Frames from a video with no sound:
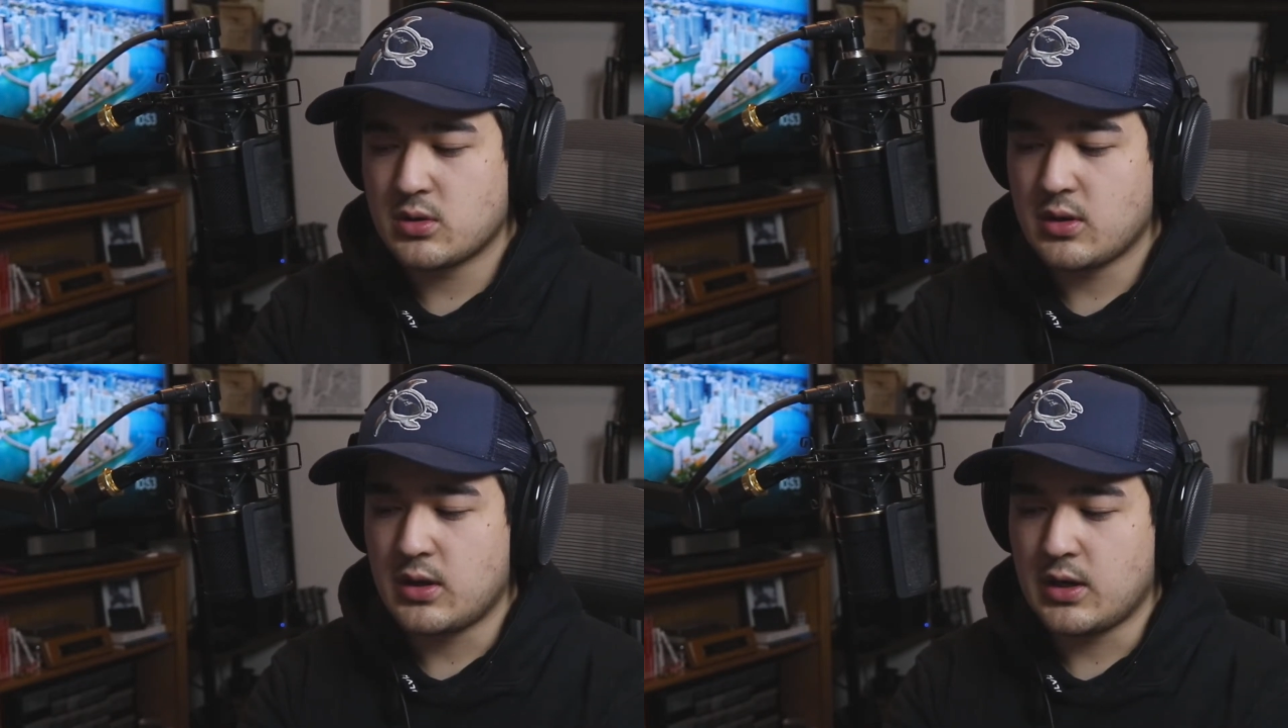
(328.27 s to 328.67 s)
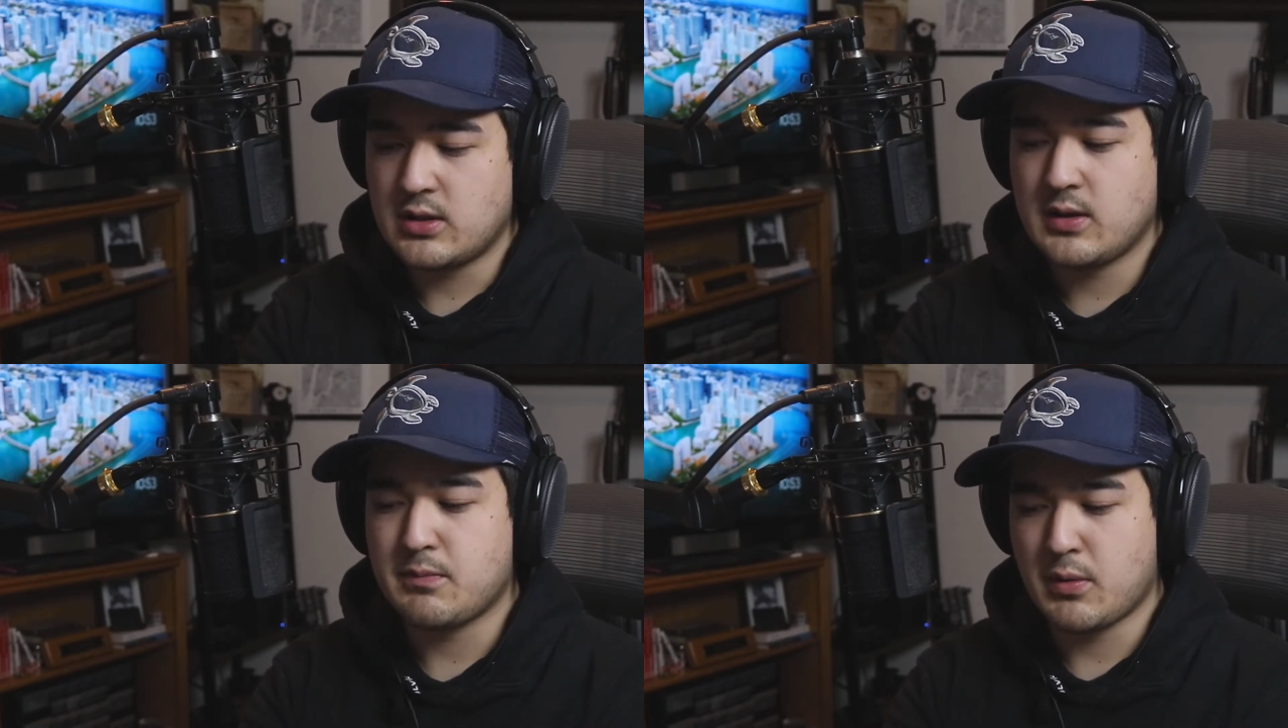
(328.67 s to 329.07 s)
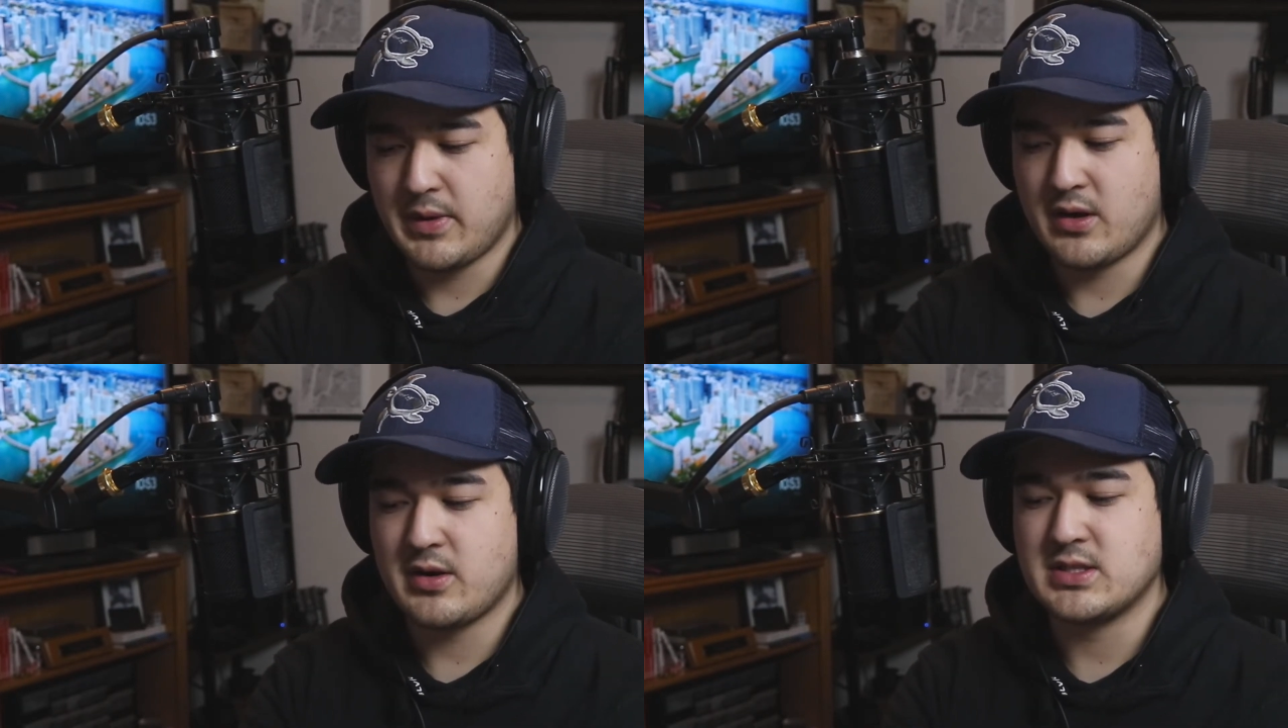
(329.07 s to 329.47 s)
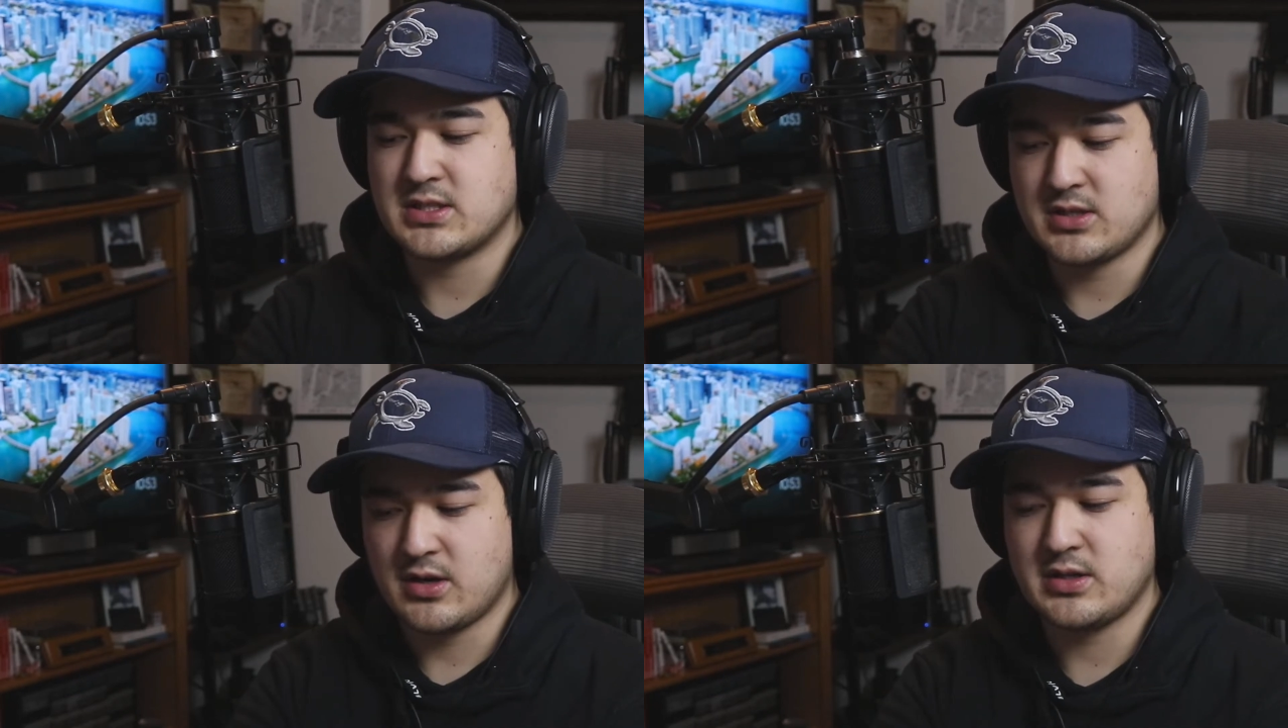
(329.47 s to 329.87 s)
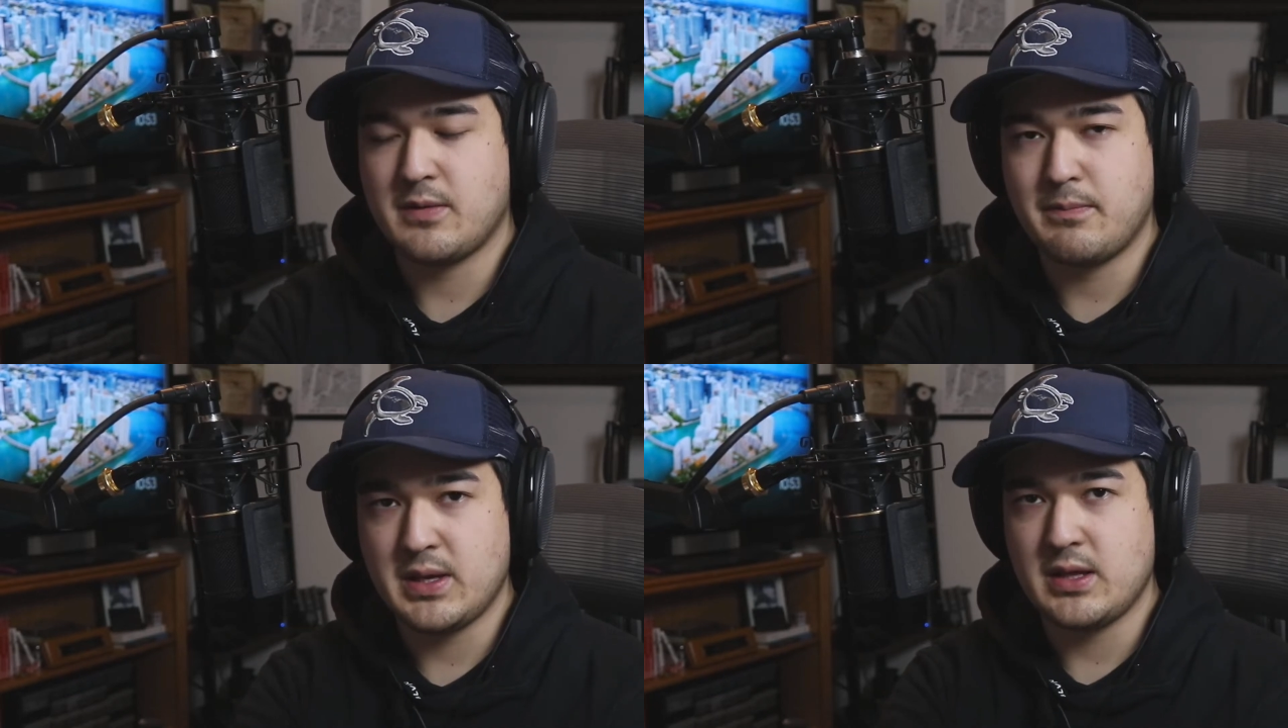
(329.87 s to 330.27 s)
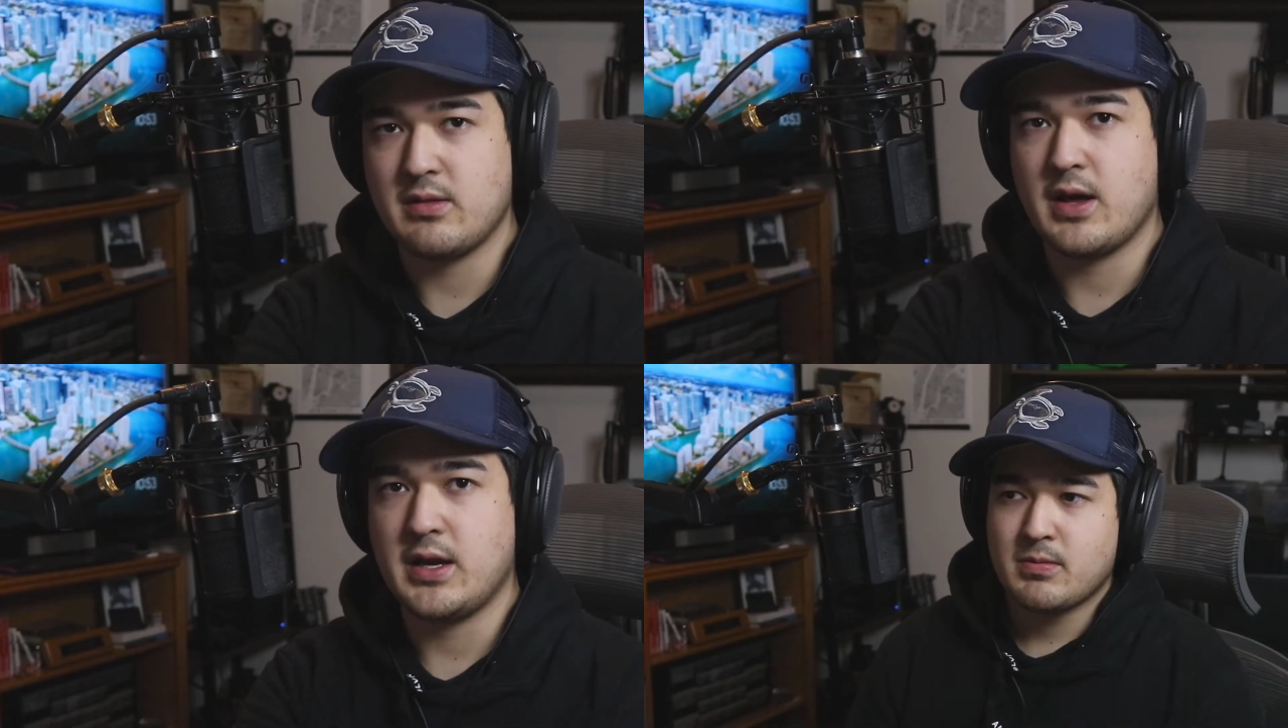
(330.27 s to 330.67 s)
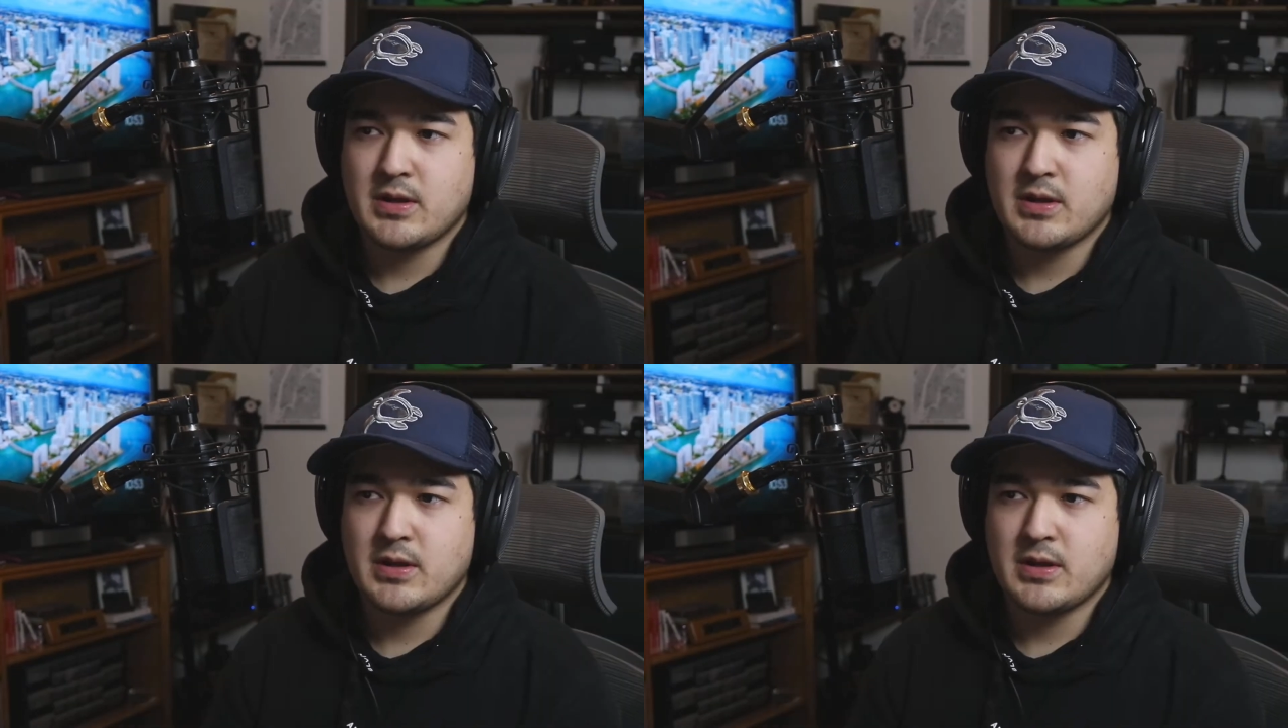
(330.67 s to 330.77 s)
I think Premiere is starting to be like,